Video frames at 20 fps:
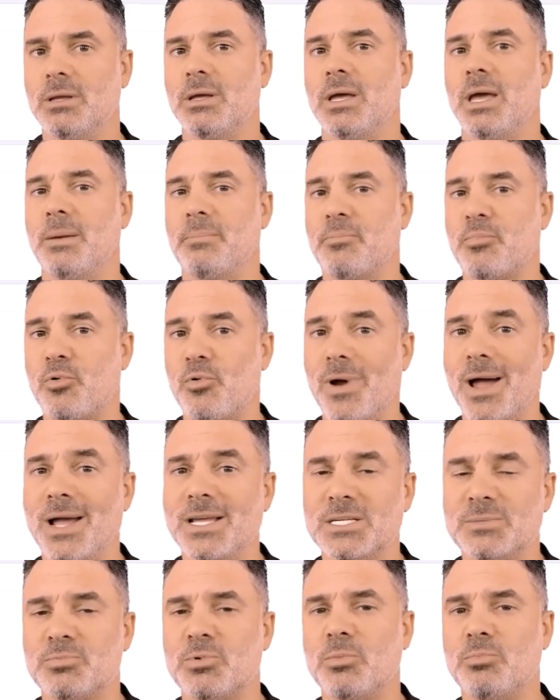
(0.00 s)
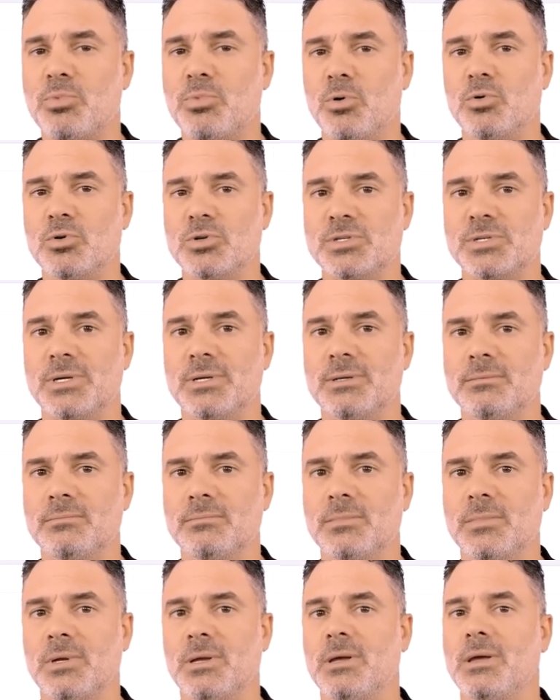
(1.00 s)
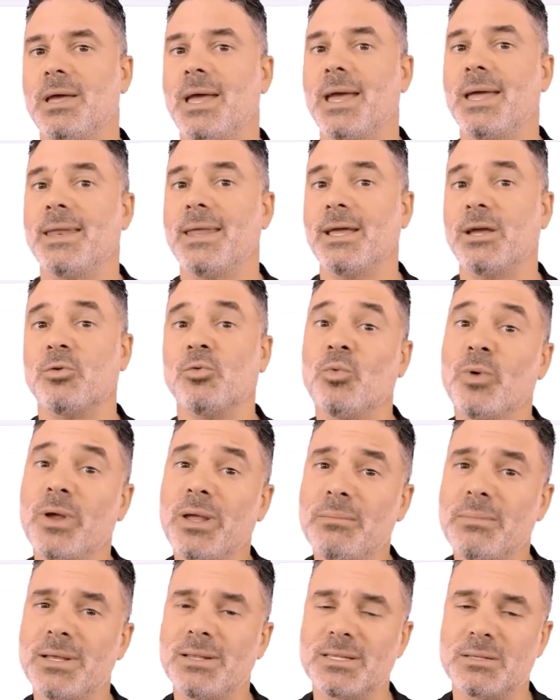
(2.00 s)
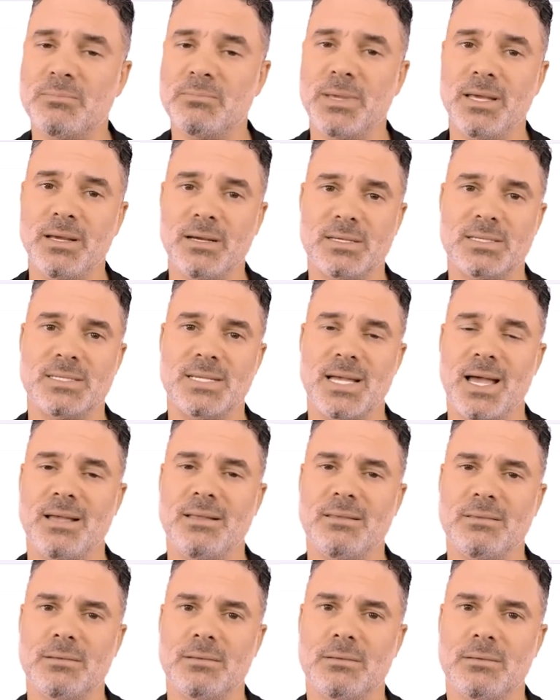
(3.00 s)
a price proposal, an agreement being signed,